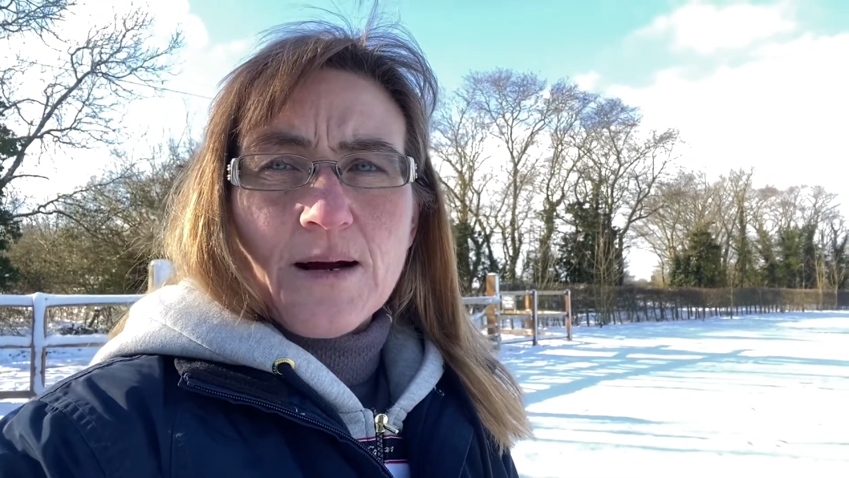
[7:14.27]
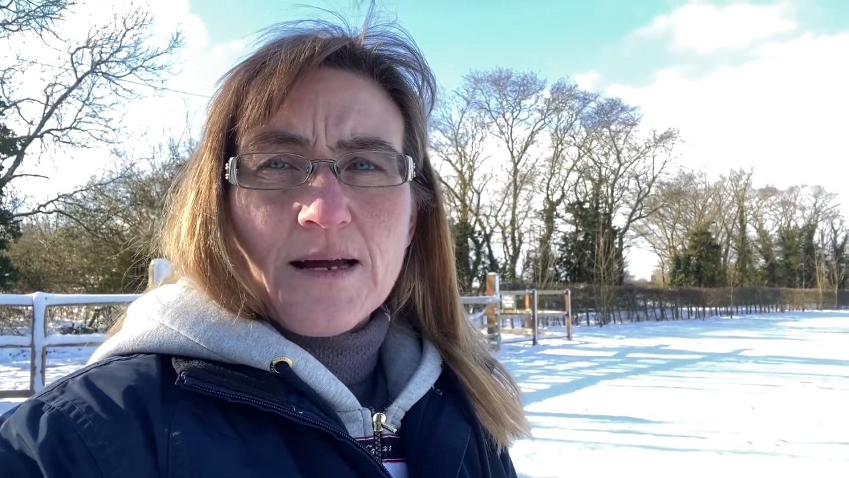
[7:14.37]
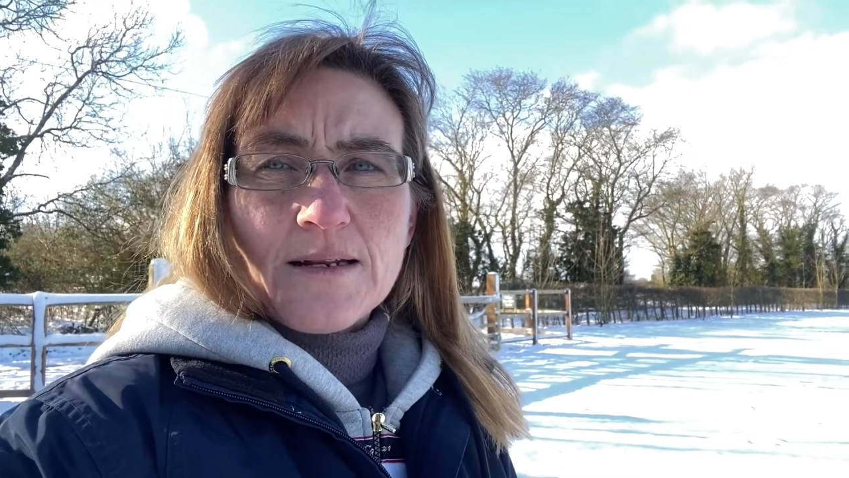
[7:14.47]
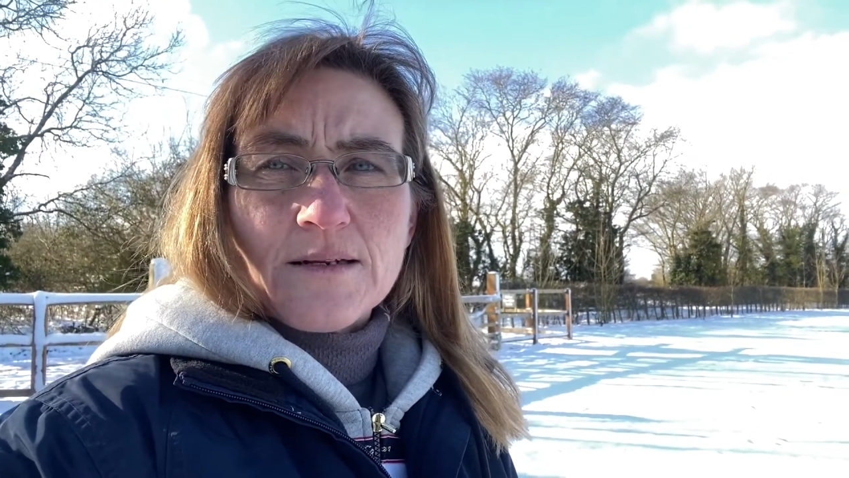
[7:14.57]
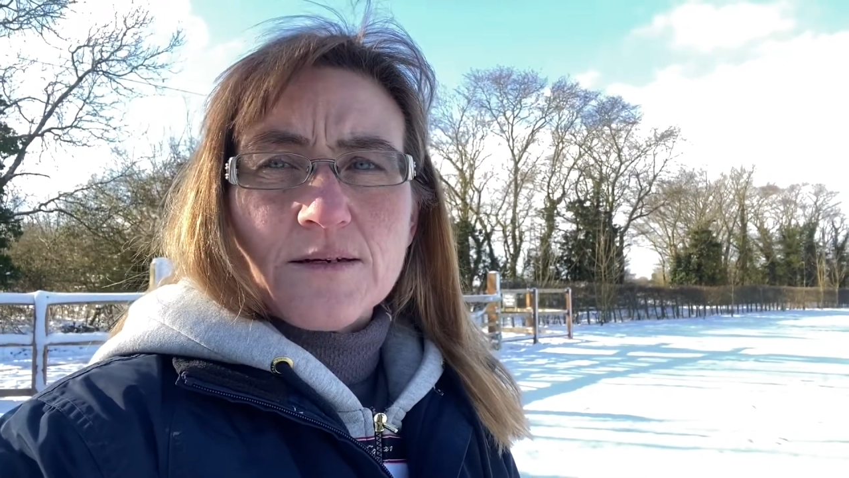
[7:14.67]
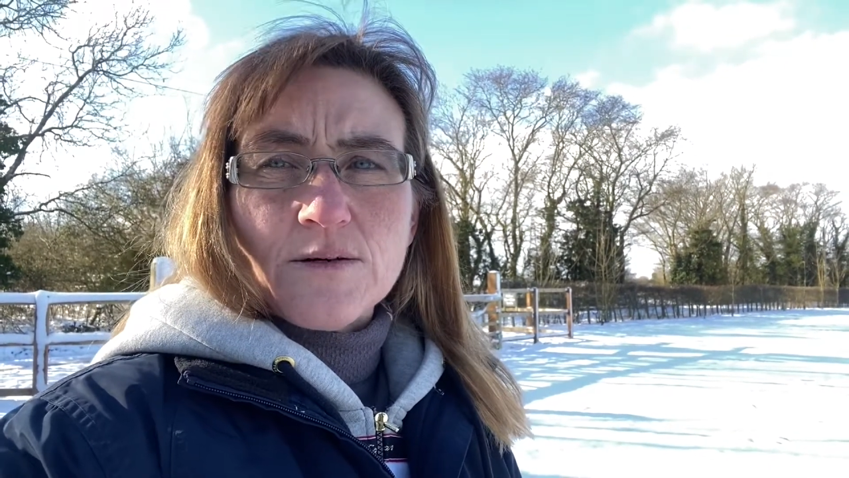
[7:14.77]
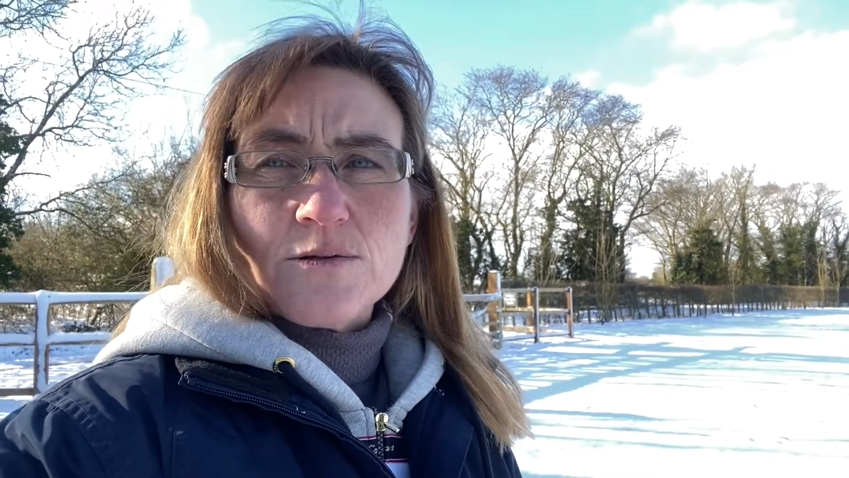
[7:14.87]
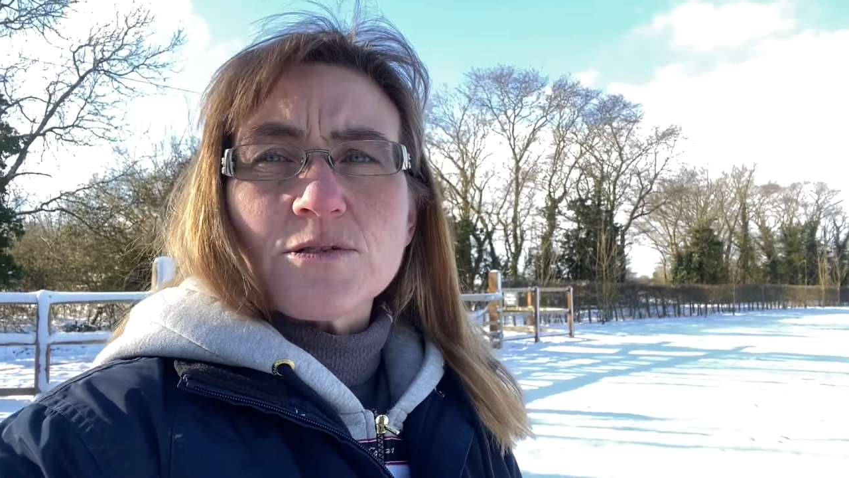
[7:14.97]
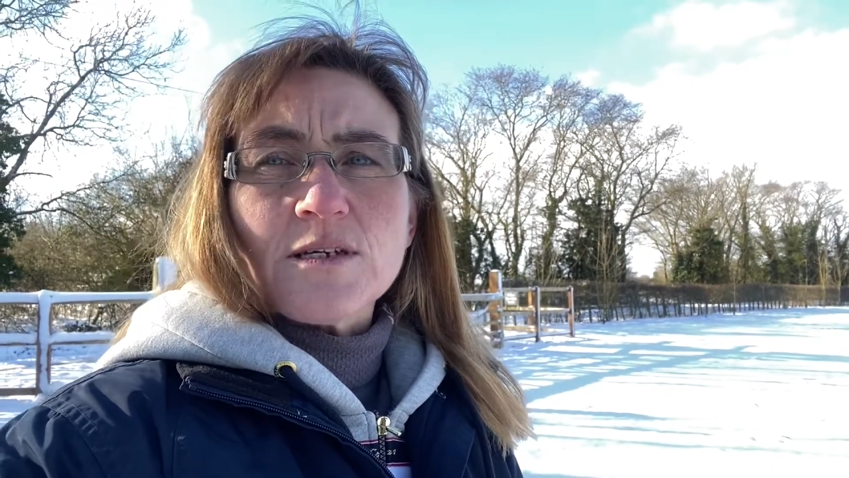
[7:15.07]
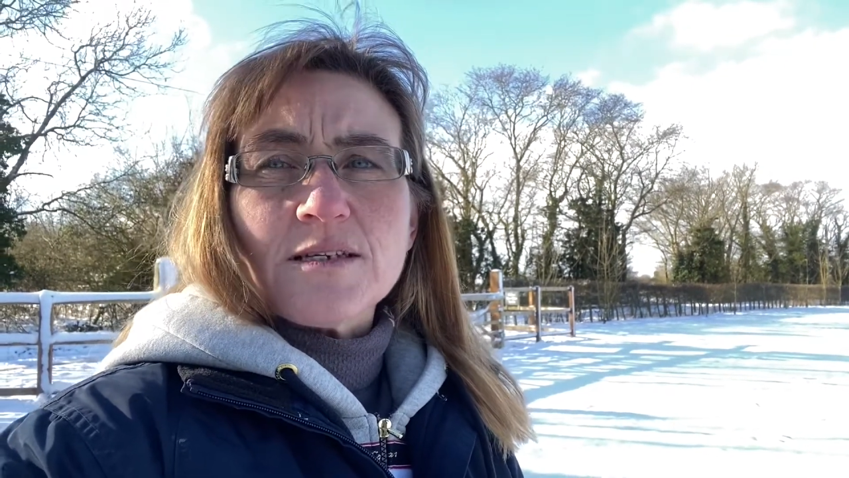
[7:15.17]
and
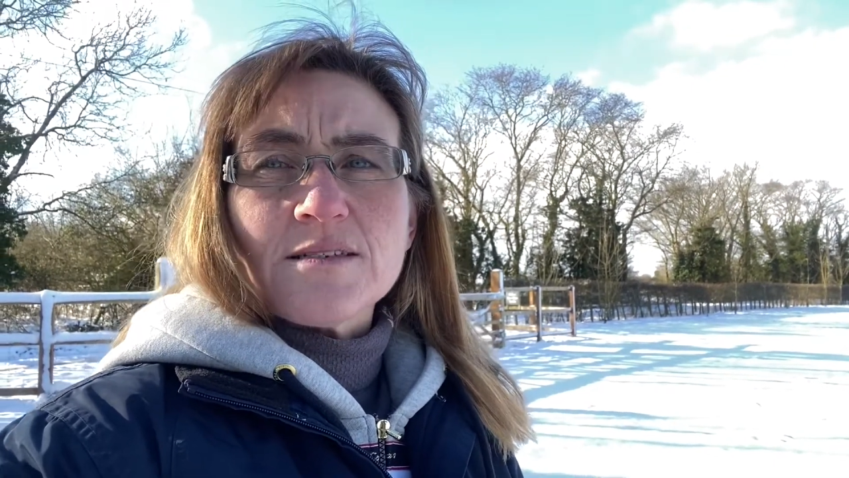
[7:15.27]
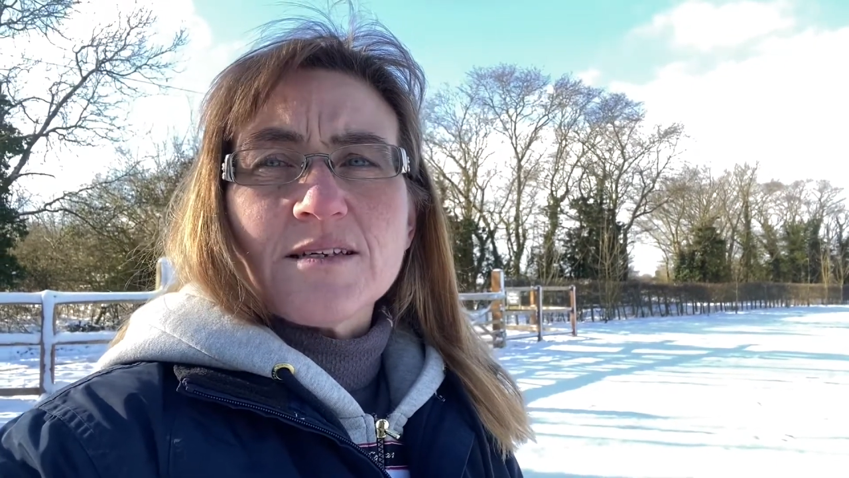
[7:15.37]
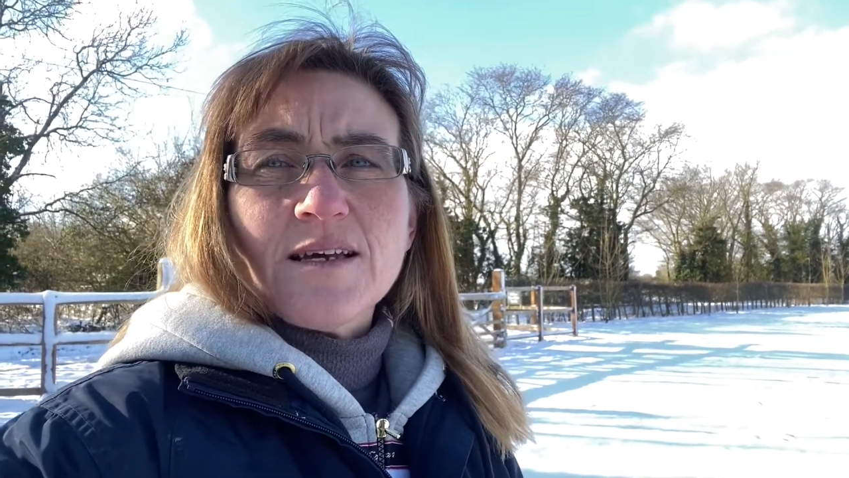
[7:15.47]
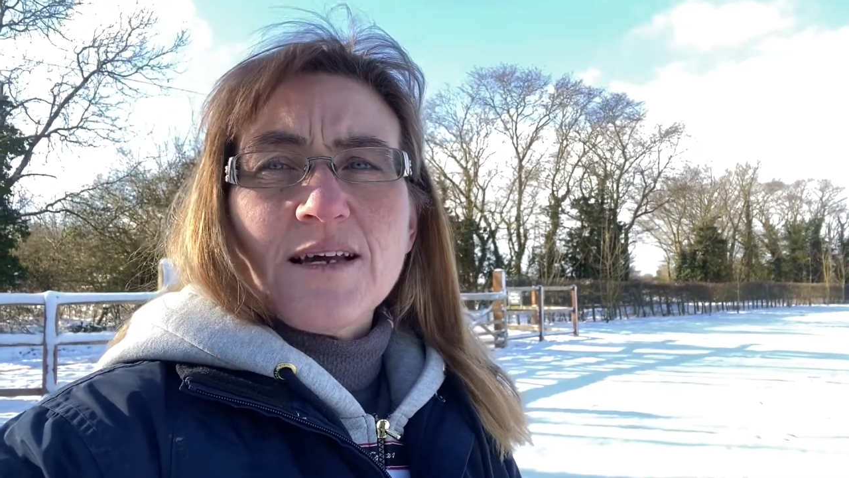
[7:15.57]
horses,